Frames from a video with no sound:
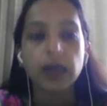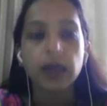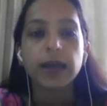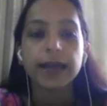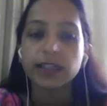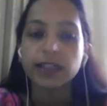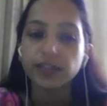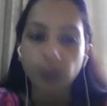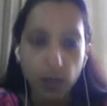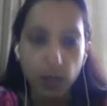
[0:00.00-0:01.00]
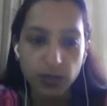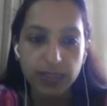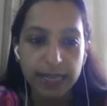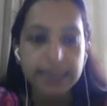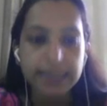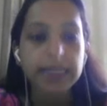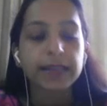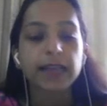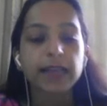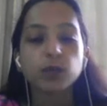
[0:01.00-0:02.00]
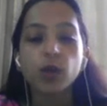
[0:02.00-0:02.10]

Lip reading: Elderfer also says that more